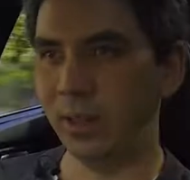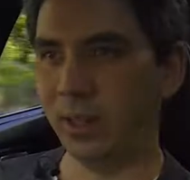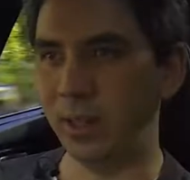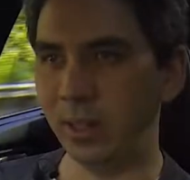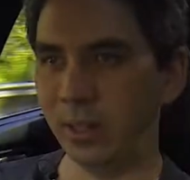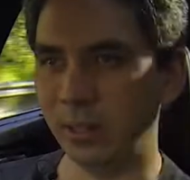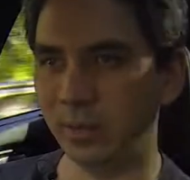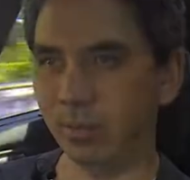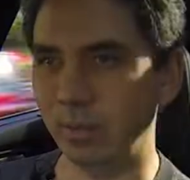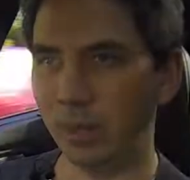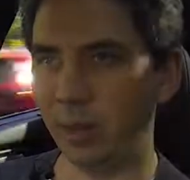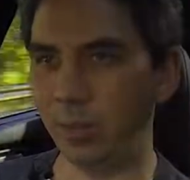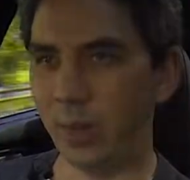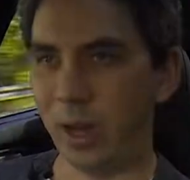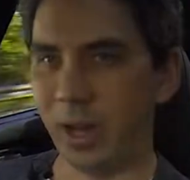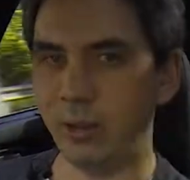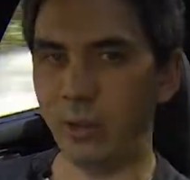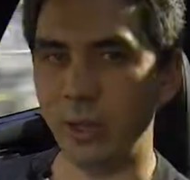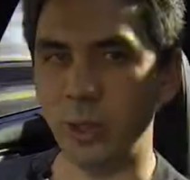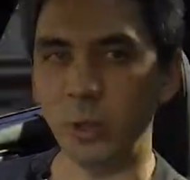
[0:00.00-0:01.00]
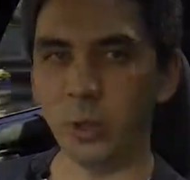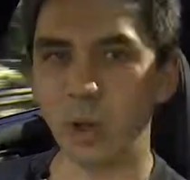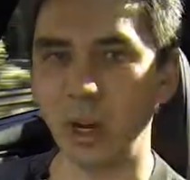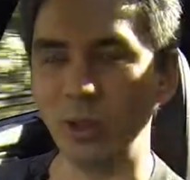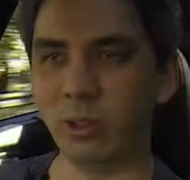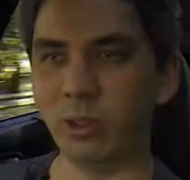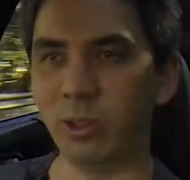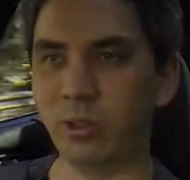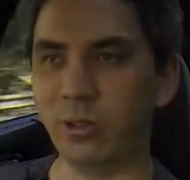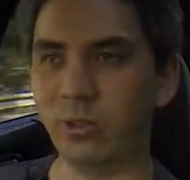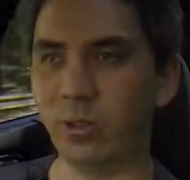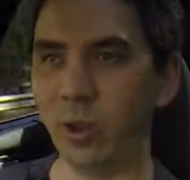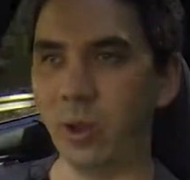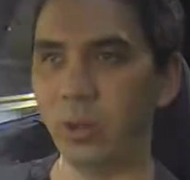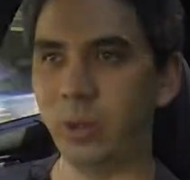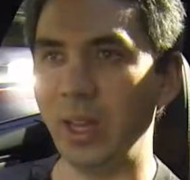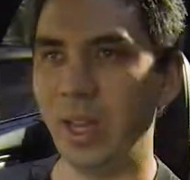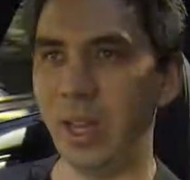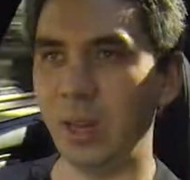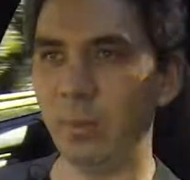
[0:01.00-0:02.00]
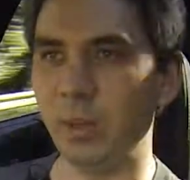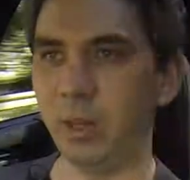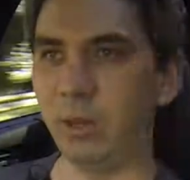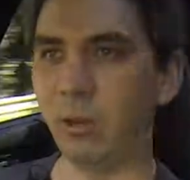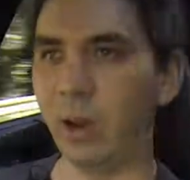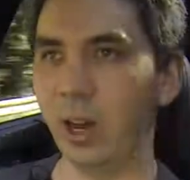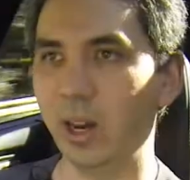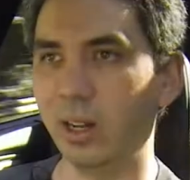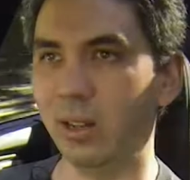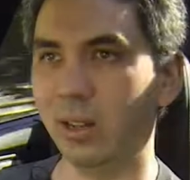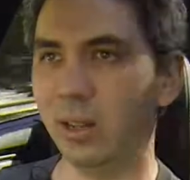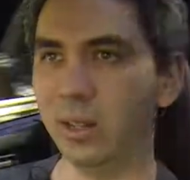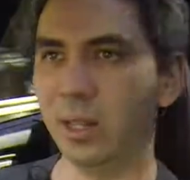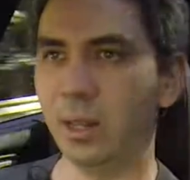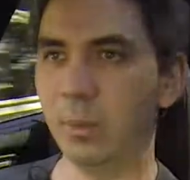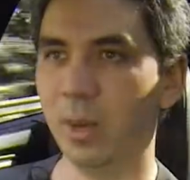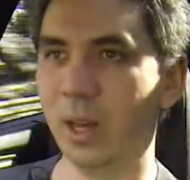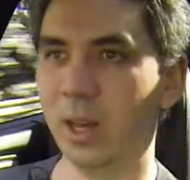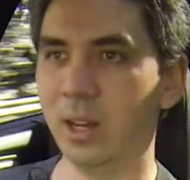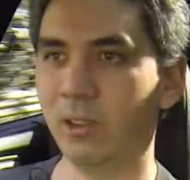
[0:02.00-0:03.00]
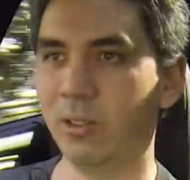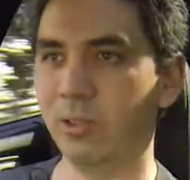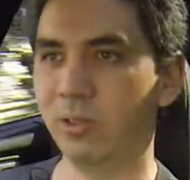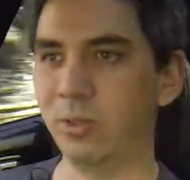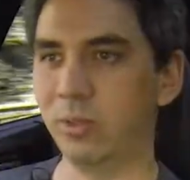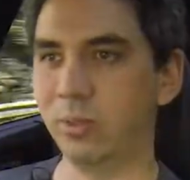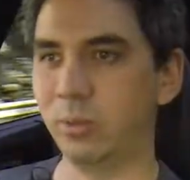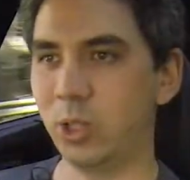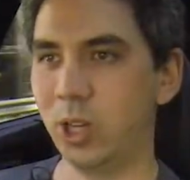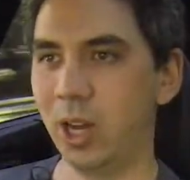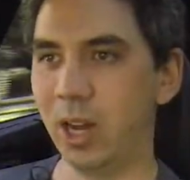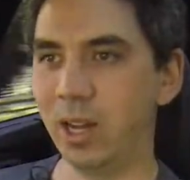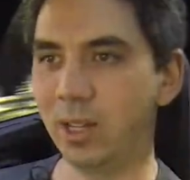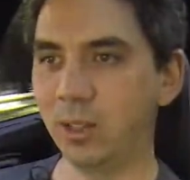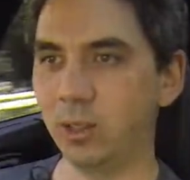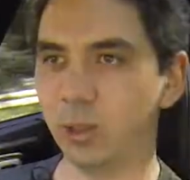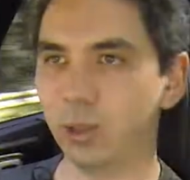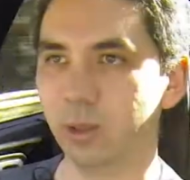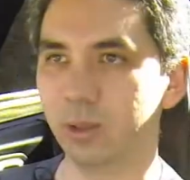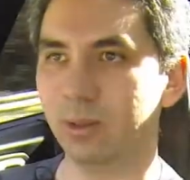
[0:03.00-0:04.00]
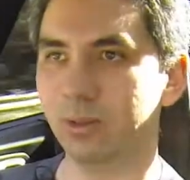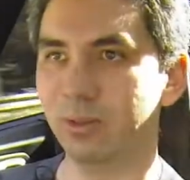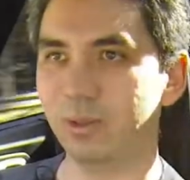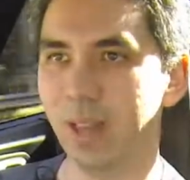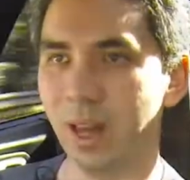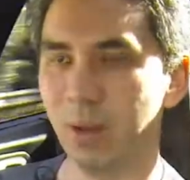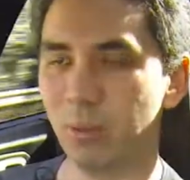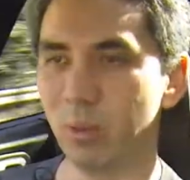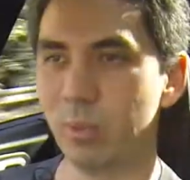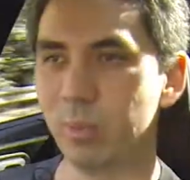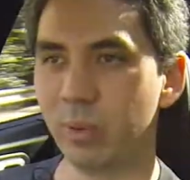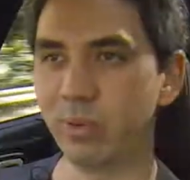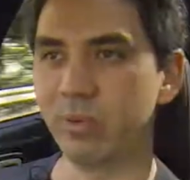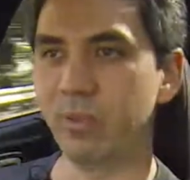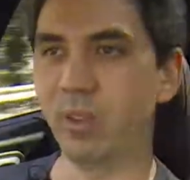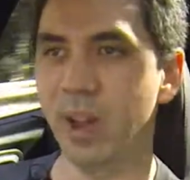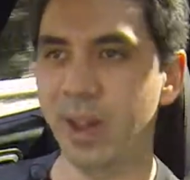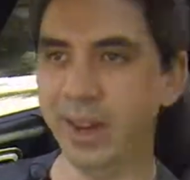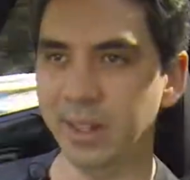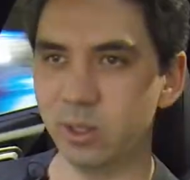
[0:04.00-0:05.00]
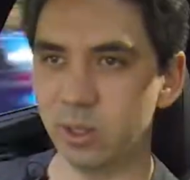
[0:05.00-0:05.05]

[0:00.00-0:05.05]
that the battery drain on the phone can be greater than the amount of charge that will provide.